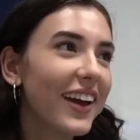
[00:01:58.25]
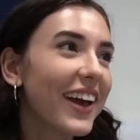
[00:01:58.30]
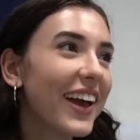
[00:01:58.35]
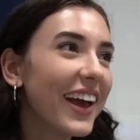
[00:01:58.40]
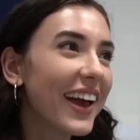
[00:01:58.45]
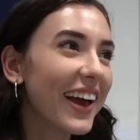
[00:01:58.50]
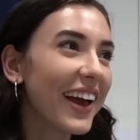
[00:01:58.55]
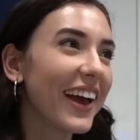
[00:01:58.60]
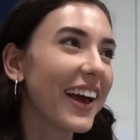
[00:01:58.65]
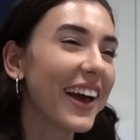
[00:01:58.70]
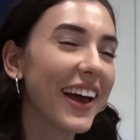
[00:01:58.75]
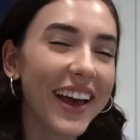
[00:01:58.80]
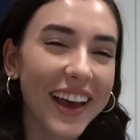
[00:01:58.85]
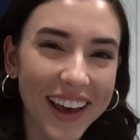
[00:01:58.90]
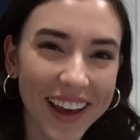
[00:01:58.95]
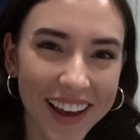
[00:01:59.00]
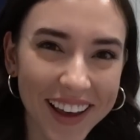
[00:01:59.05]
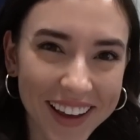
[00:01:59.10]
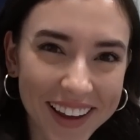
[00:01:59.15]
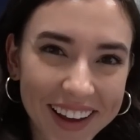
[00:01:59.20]

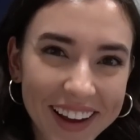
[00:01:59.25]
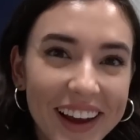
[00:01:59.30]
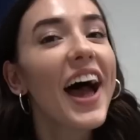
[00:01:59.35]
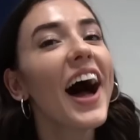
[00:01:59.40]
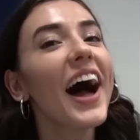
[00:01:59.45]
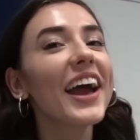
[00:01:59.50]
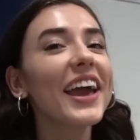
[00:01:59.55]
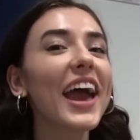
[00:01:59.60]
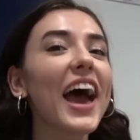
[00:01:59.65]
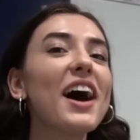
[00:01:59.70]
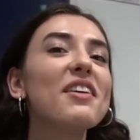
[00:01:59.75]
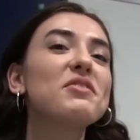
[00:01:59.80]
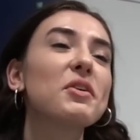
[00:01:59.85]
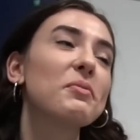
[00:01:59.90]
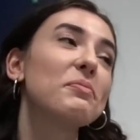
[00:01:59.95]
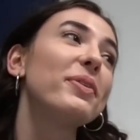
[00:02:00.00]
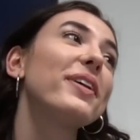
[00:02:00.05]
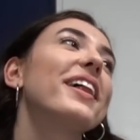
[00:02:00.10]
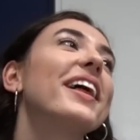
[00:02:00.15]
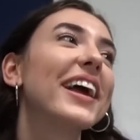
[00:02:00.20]
I have
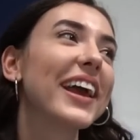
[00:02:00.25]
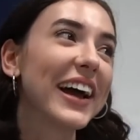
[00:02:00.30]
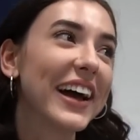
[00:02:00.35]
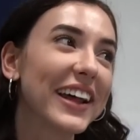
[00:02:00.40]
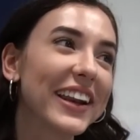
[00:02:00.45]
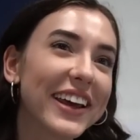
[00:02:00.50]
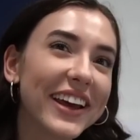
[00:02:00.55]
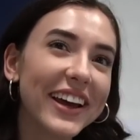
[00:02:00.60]
a plan.